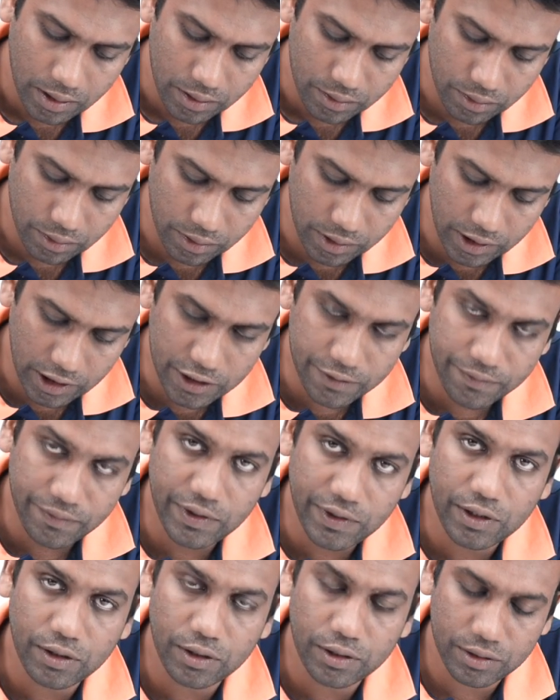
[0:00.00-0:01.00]
So, this
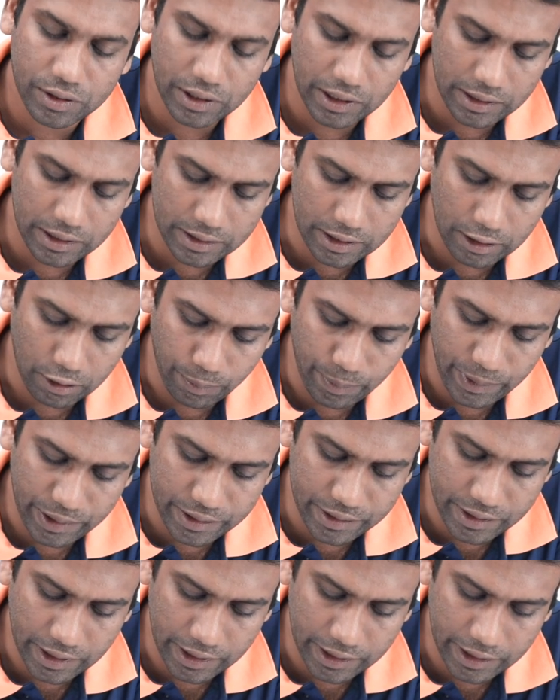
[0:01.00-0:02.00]
VOC is the
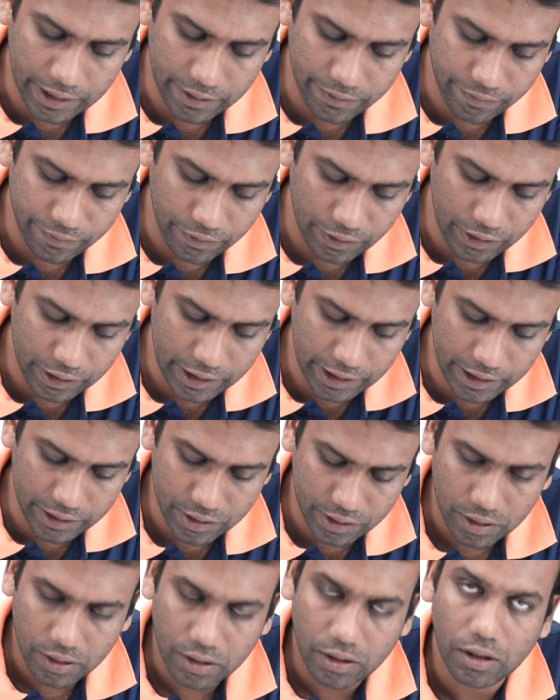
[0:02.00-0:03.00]
open circuit
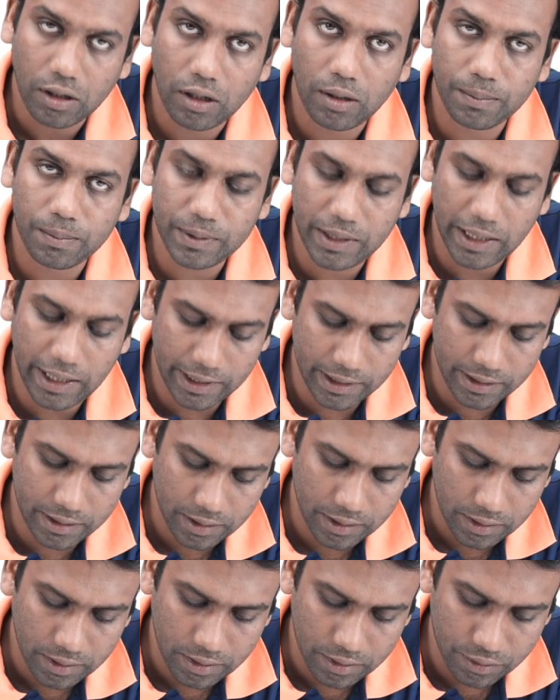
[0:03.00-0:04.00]
voltage of
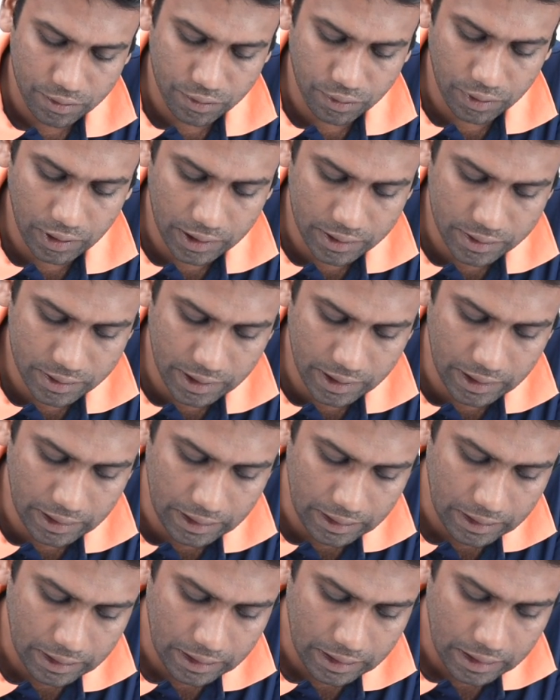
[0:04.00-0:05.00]
that solar
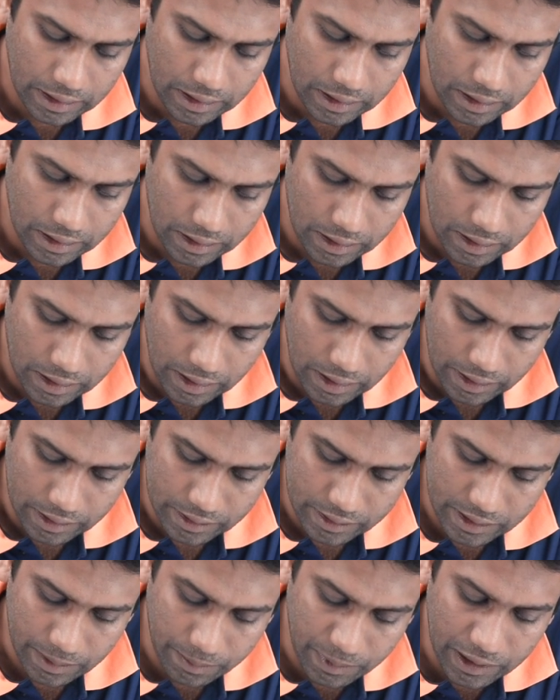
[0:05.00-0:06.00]
cell.
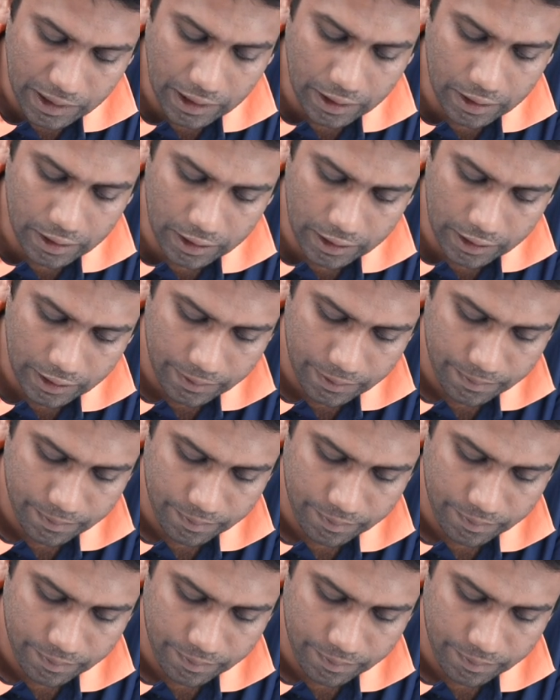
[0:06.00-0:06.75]
Similarly,